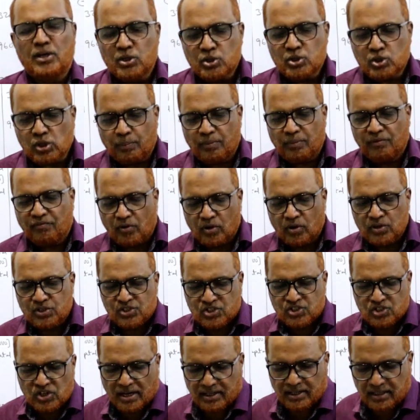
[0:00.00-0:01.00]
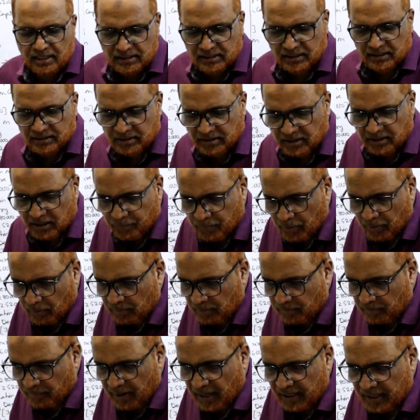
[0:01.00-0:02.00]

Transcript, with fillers: So before starting the third problem,